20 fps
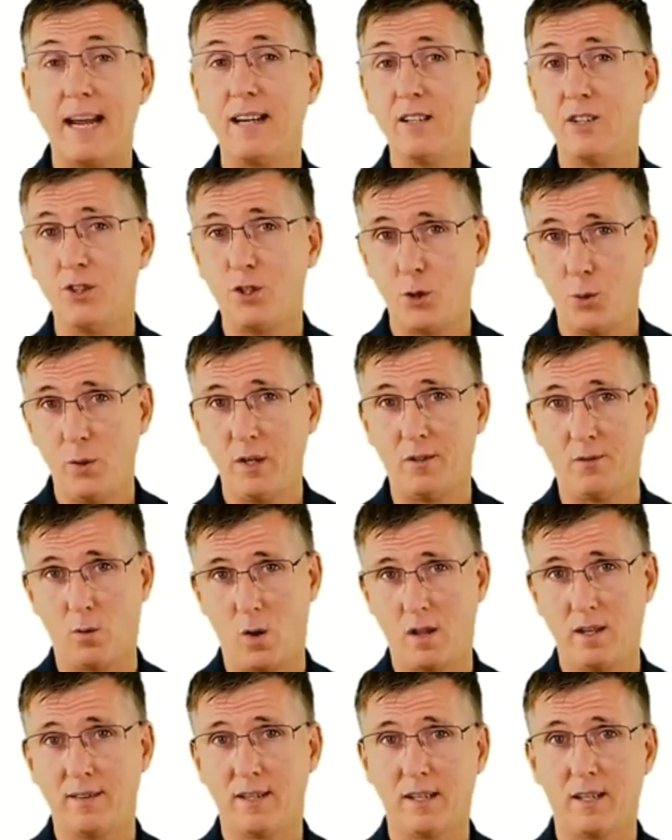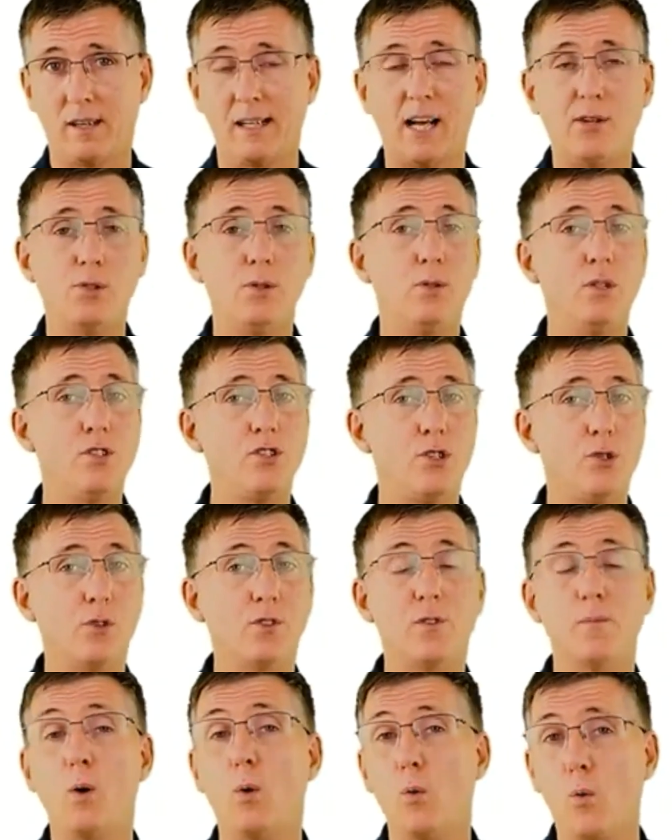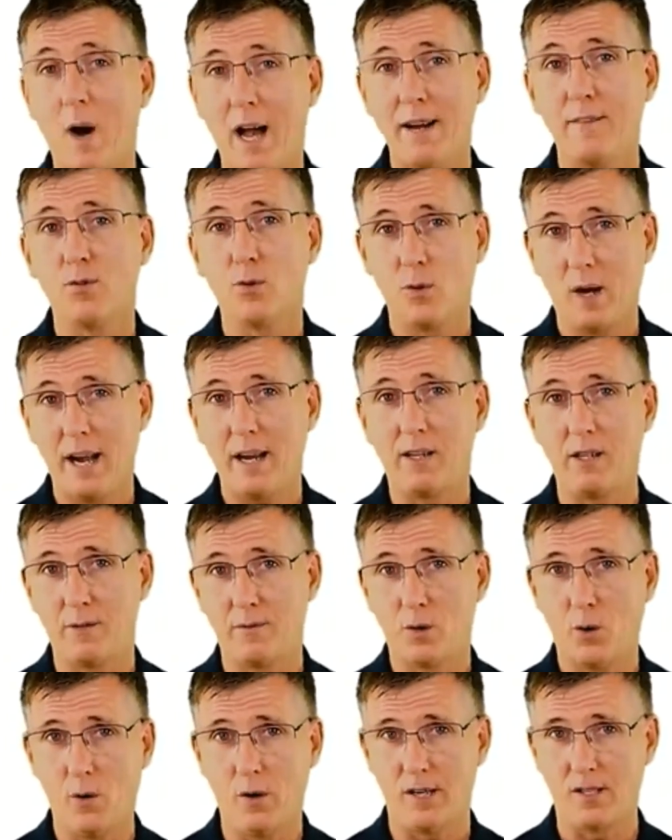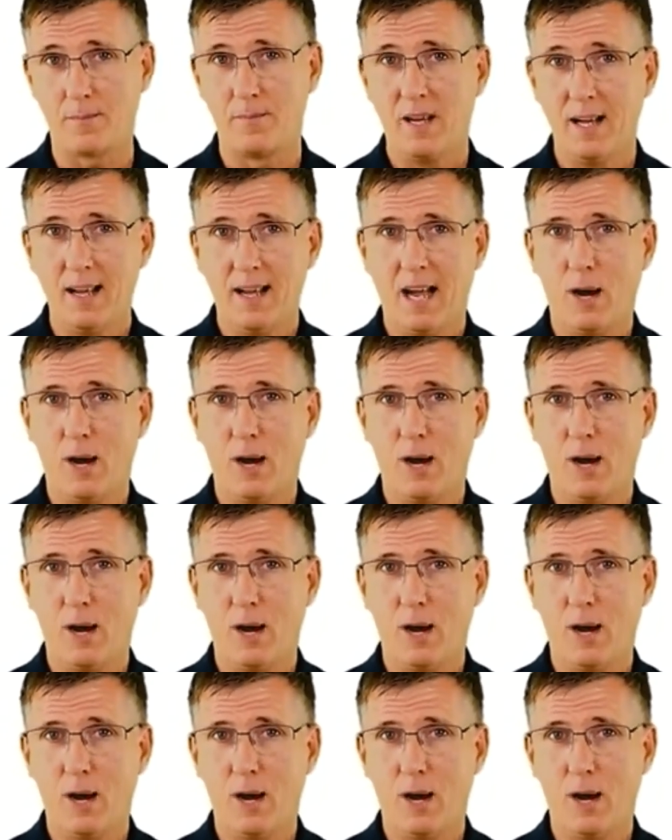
and intuitive wallet that allows you to choose from a wide variety of coins.